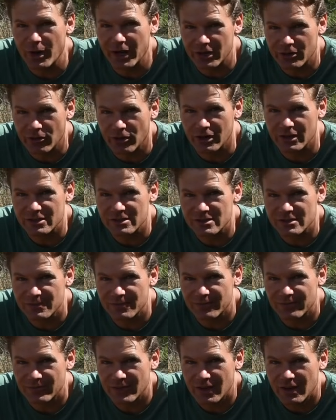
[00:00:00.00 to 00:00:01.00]
microns.
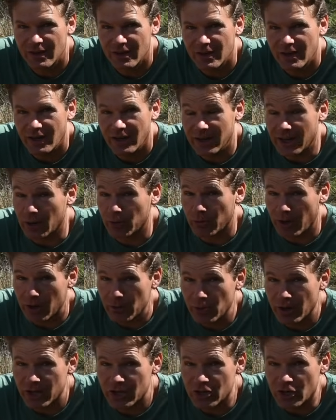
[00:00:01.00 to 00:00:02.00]
Now what
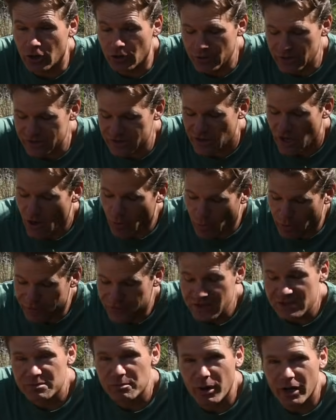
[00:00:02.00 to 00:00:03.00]
I want to know is
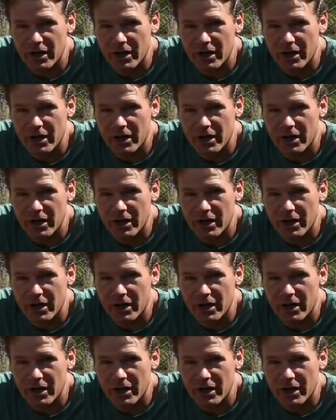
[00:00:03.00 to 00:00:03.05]
what this